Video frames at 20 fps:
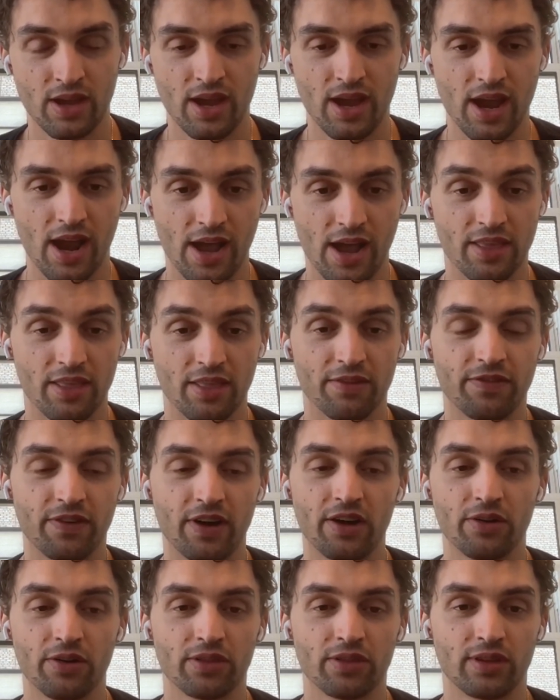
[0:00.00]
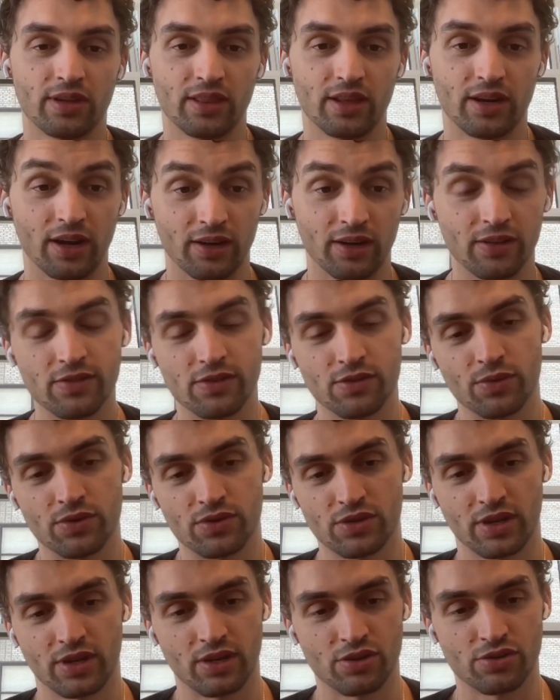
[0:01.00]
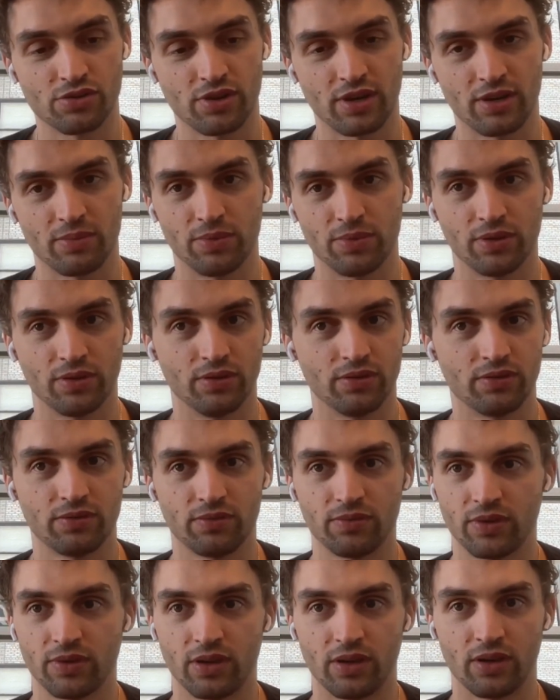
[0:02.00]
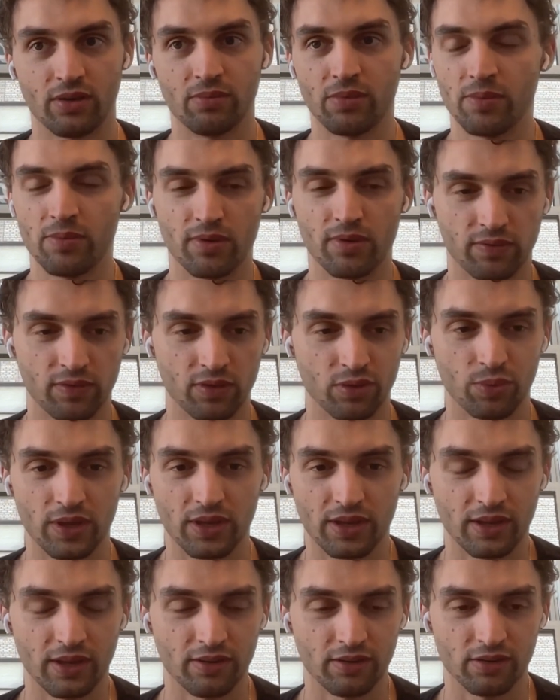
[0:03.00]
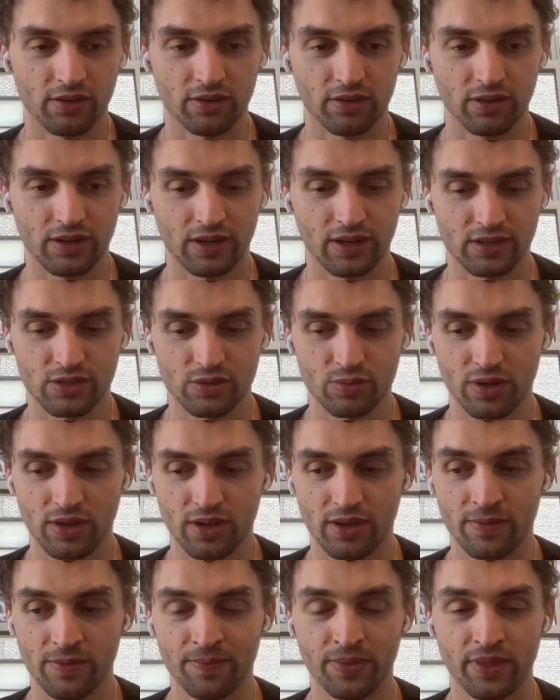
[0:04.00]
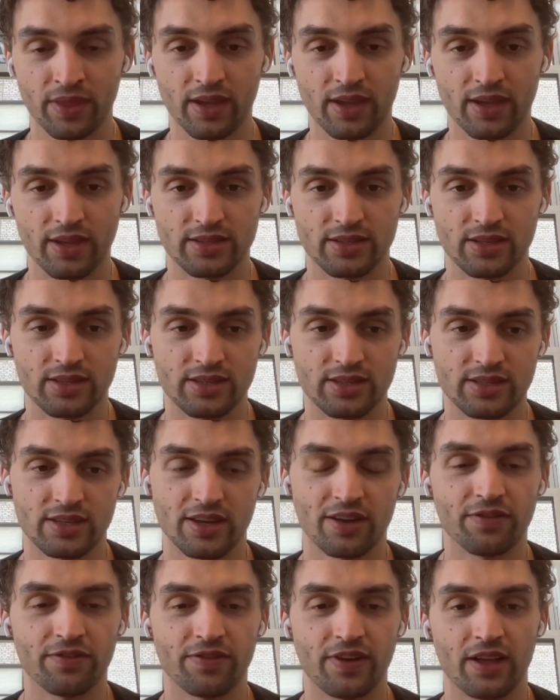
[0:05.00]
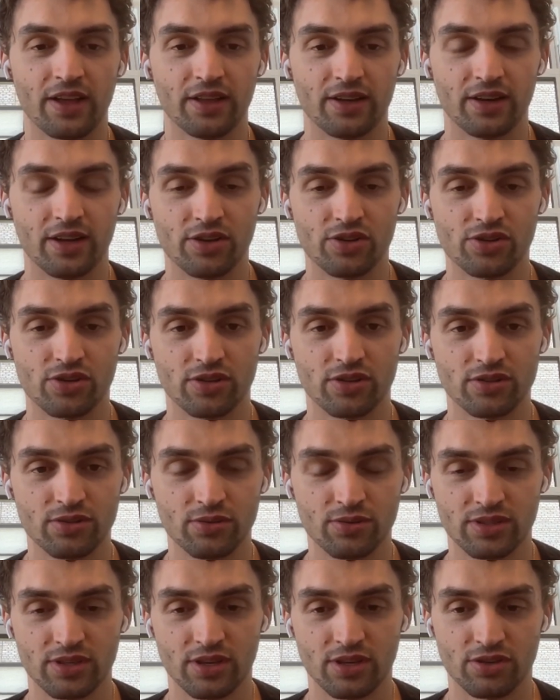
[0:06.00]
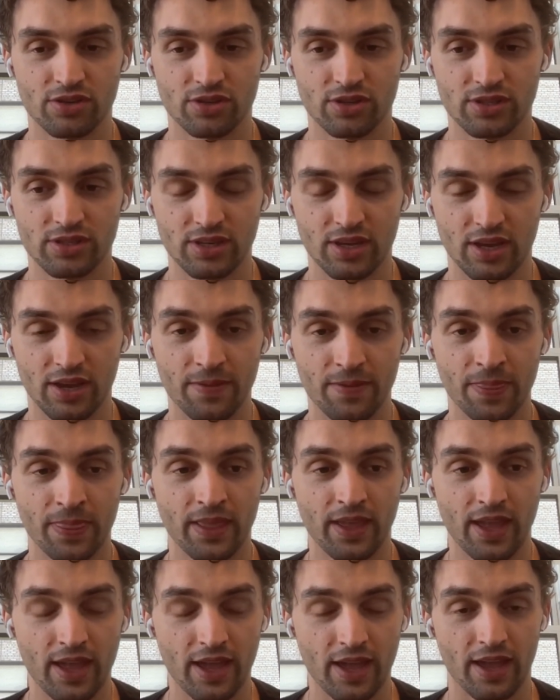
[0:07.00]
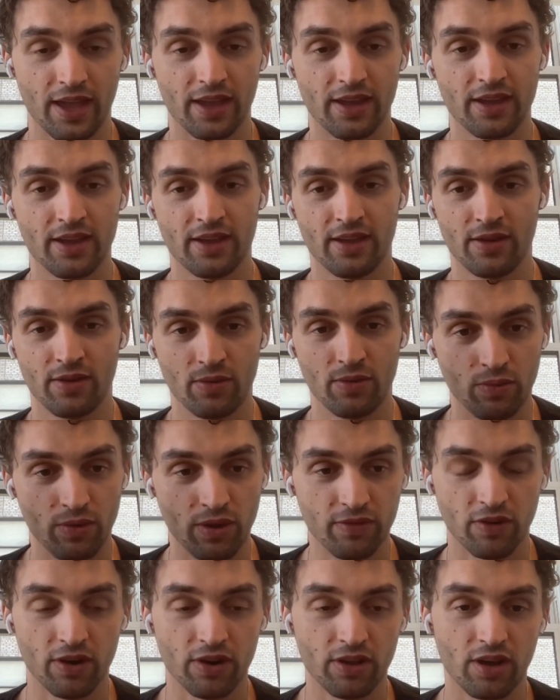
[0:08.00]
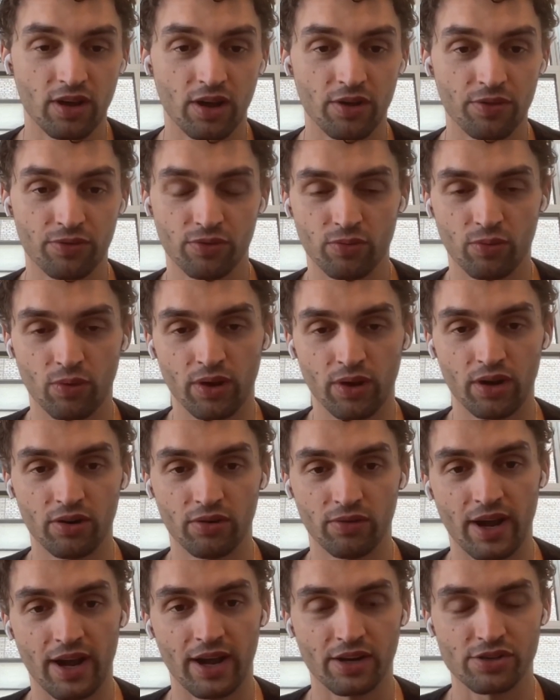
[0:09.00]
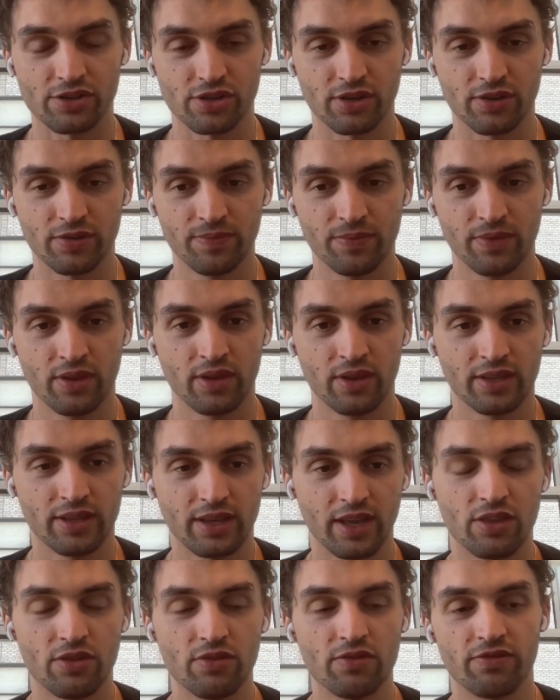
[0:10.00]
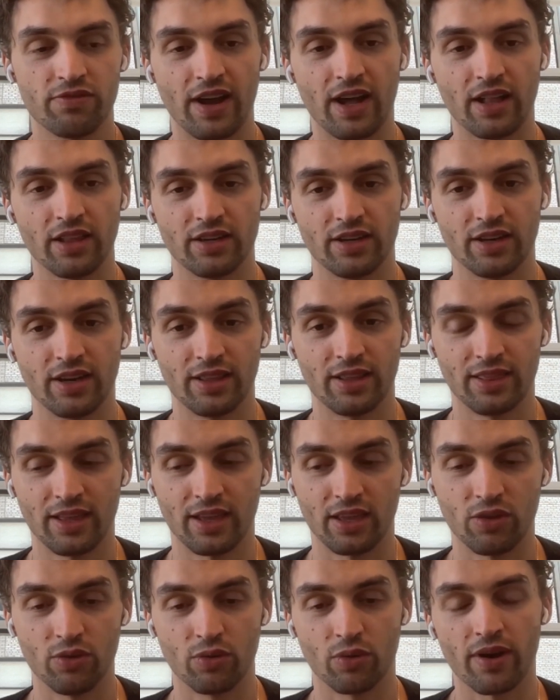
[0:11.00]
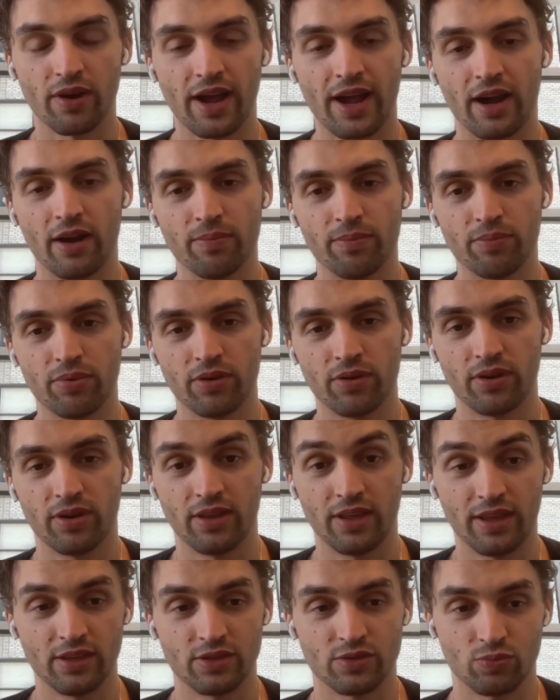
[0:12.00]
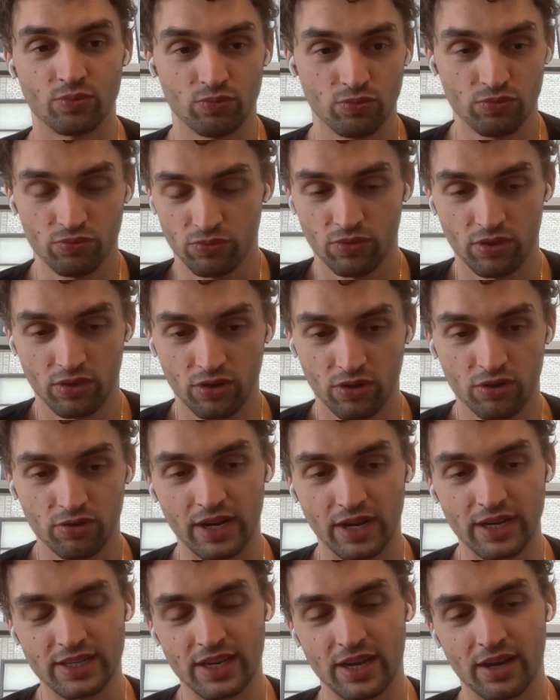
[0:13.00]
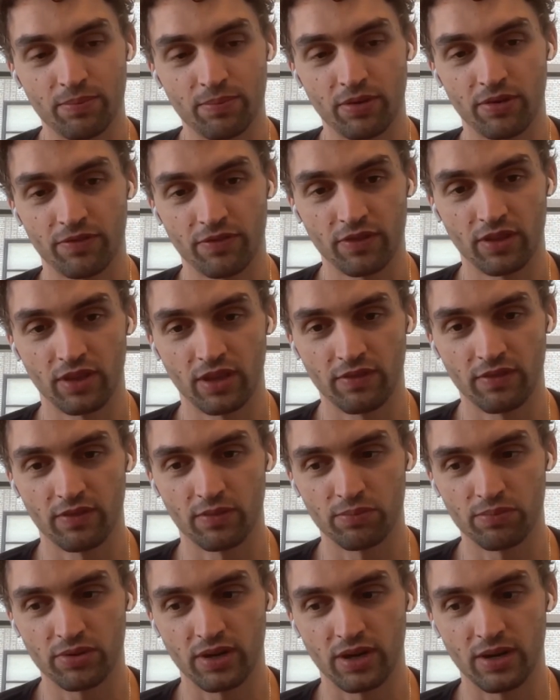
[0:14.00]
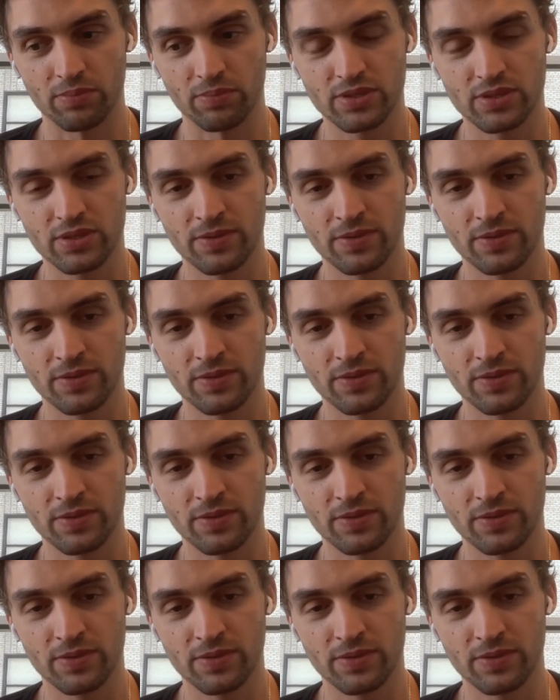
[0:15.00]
And then the final thing that I'm going to do, which I'm going to try to build maybe over the weekend or early next week, is self validation. So essentially say, hey, we've already gone through one interaction. Can you validate that your output is the correct output for the given prompt?